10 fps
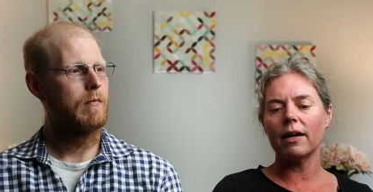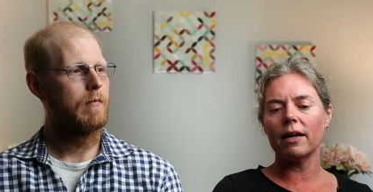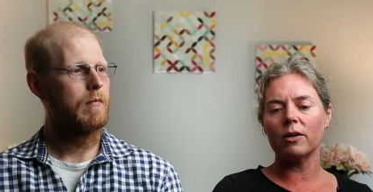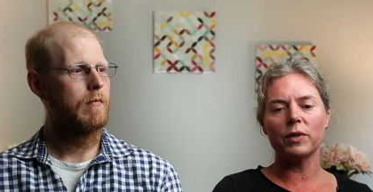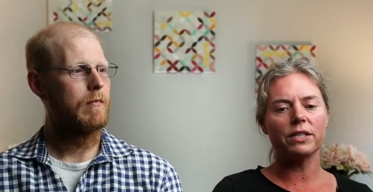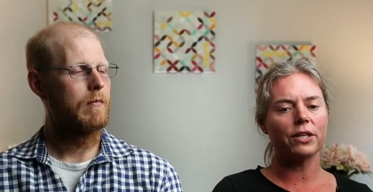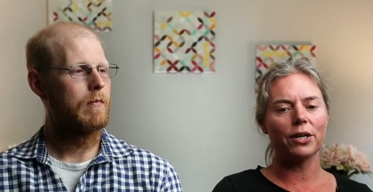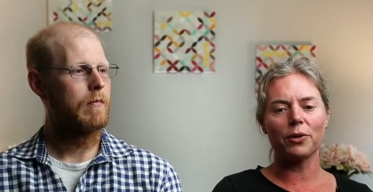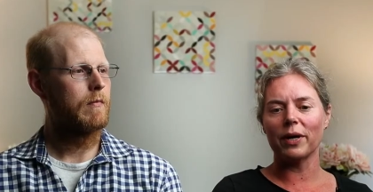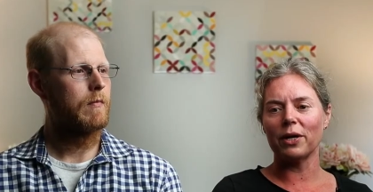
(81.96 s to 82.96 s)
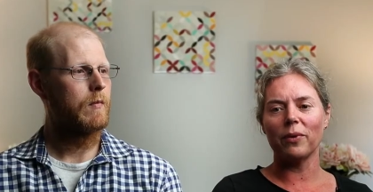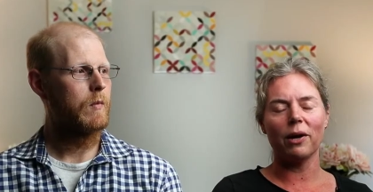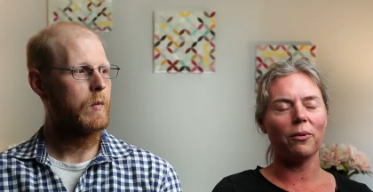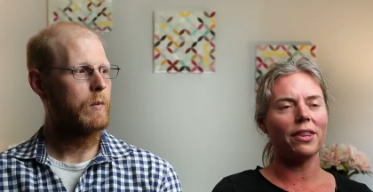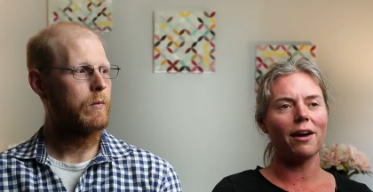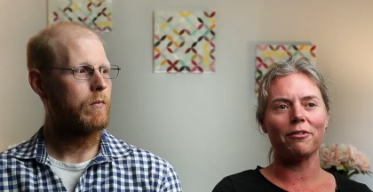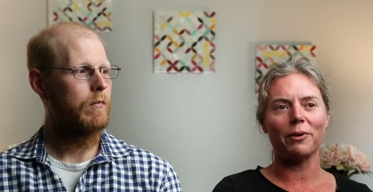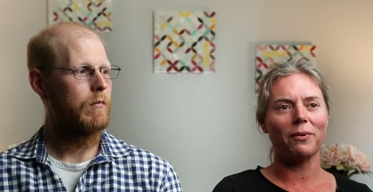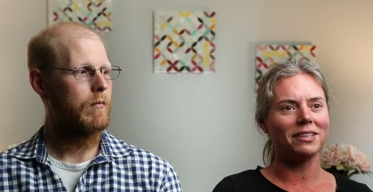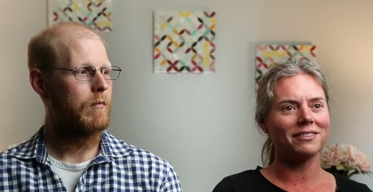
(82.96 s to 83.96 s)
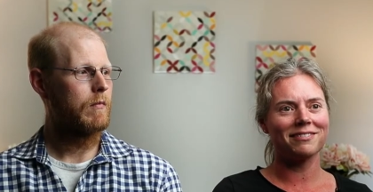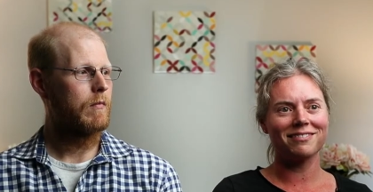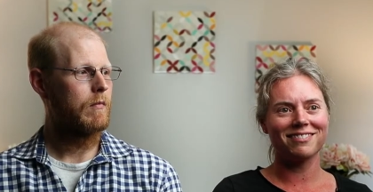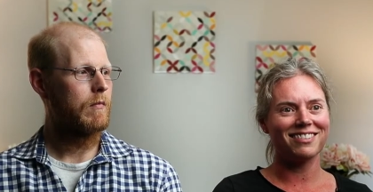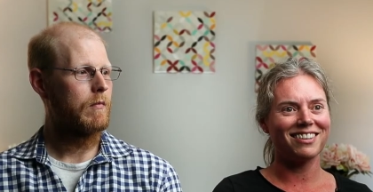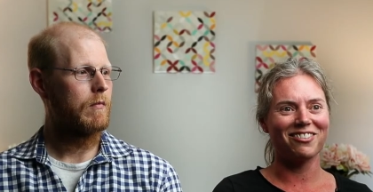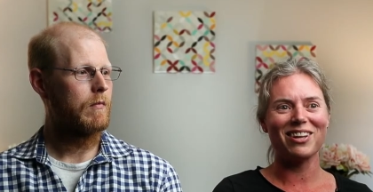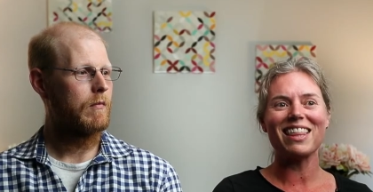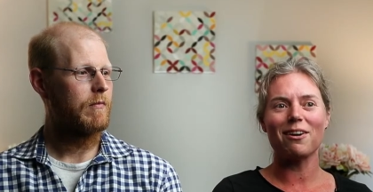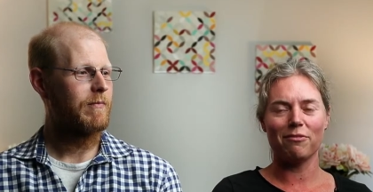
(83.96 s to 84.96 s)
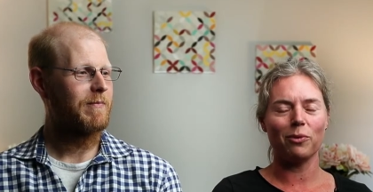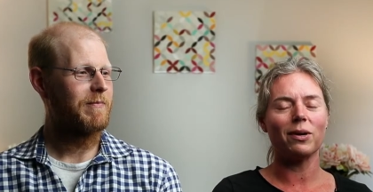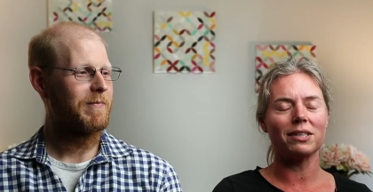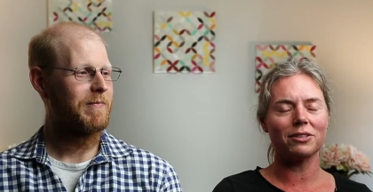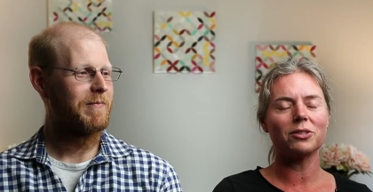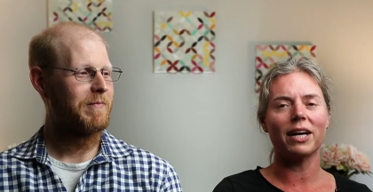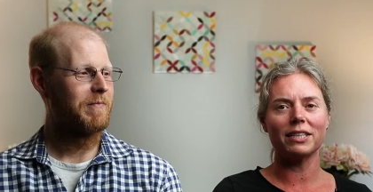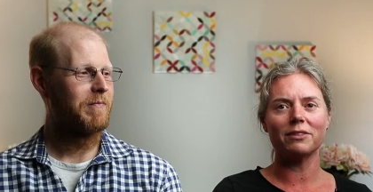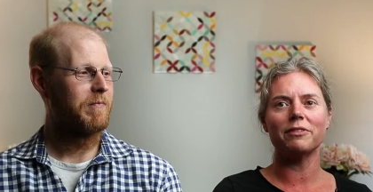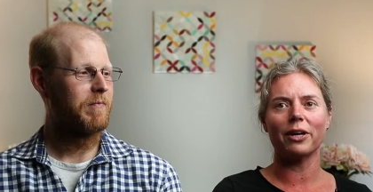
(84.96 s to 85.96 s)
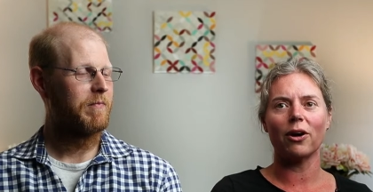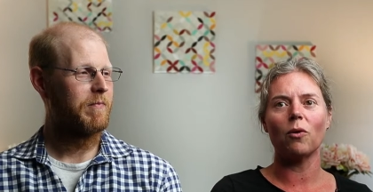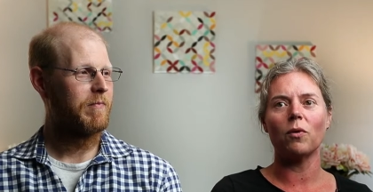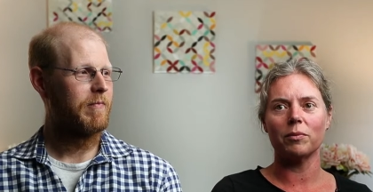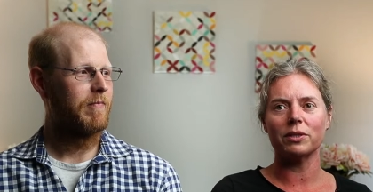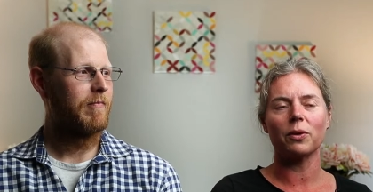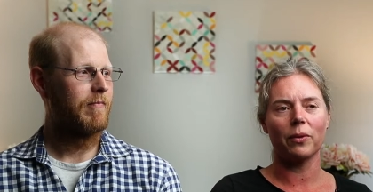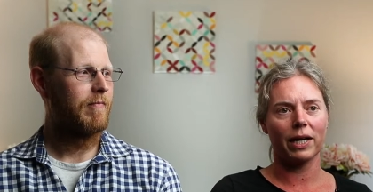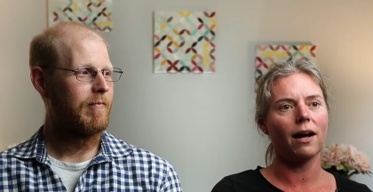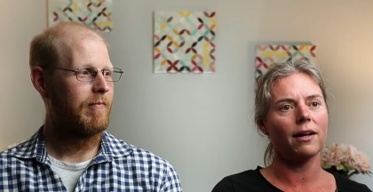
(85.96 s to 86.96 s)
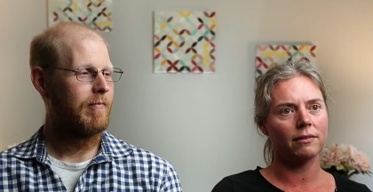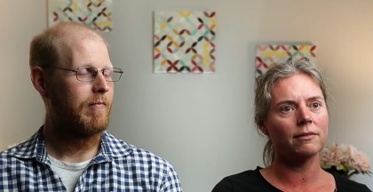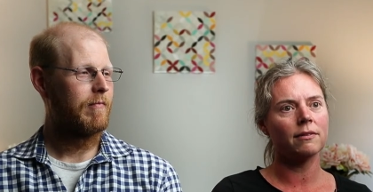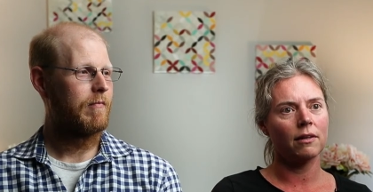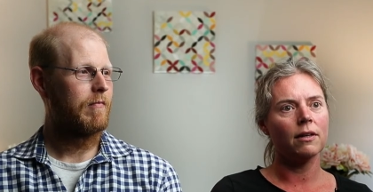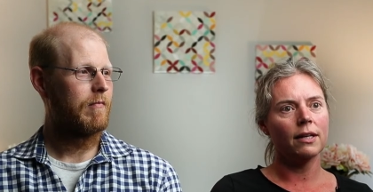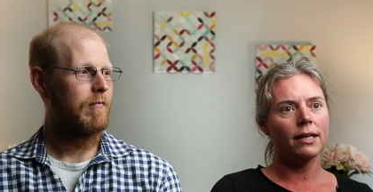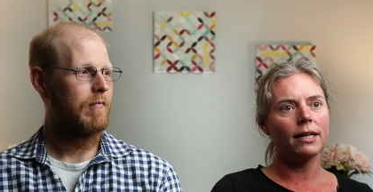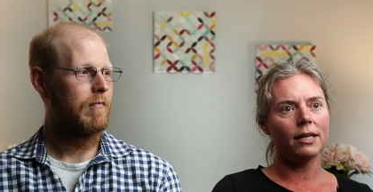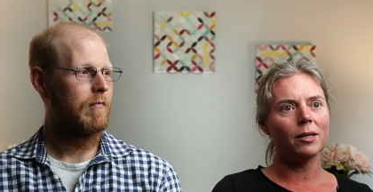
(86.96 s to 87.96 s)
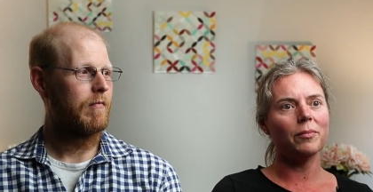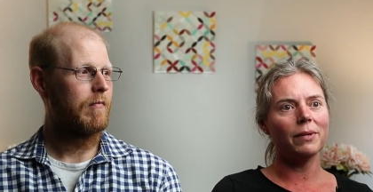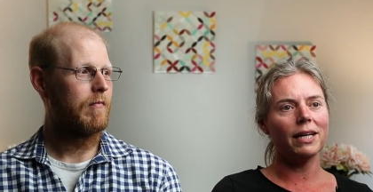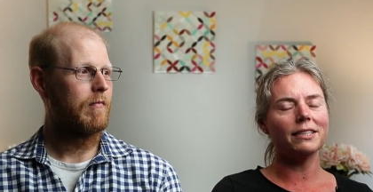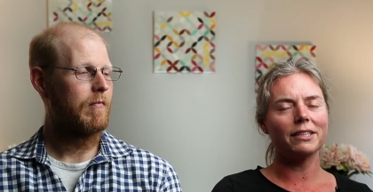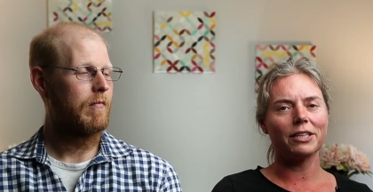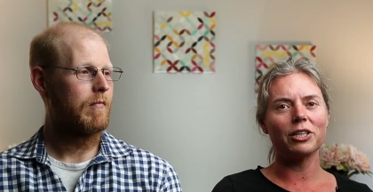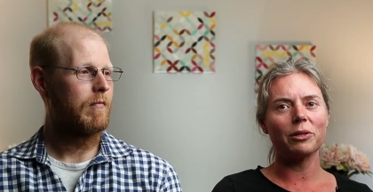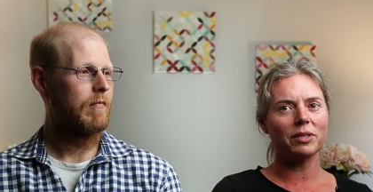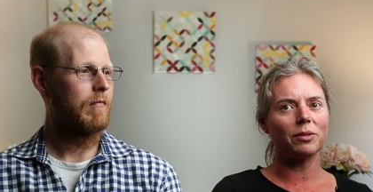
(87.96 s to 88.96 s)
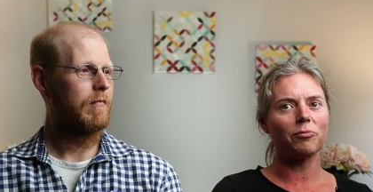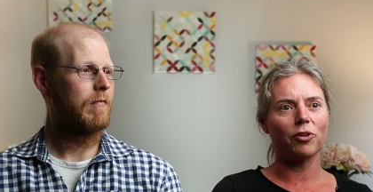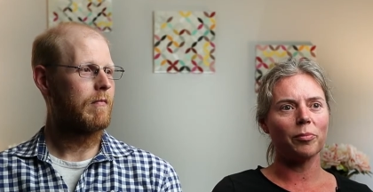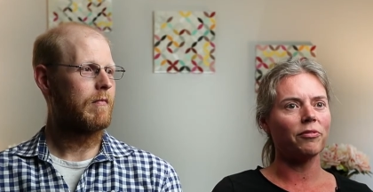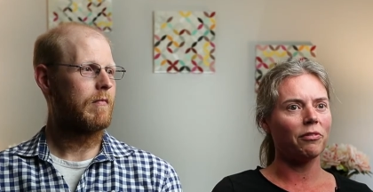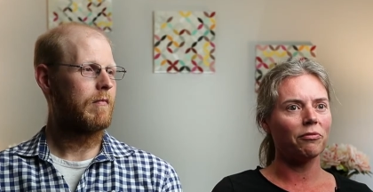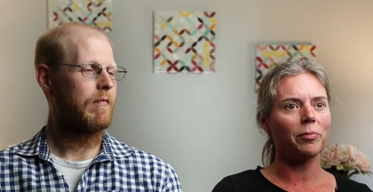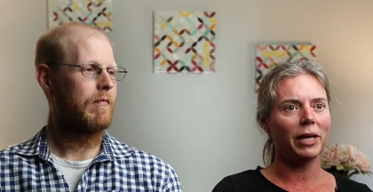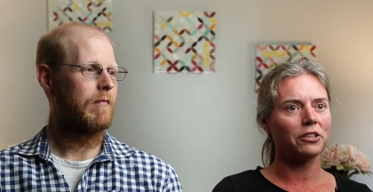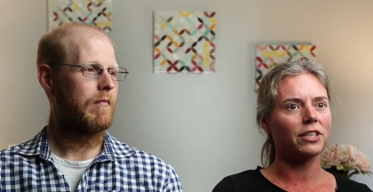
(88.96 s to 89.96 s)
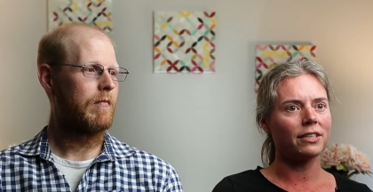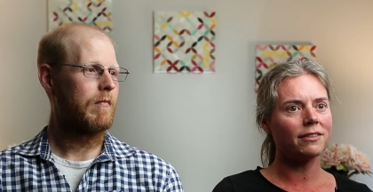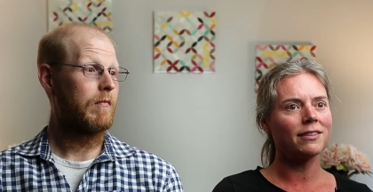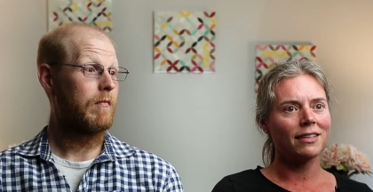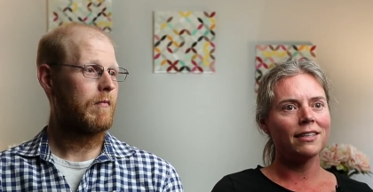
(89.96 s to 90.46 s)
Speaker 1: And we started right away with everyone, with everyone, trying to figure out what was going on. Um, and clearly with some form of inflammation.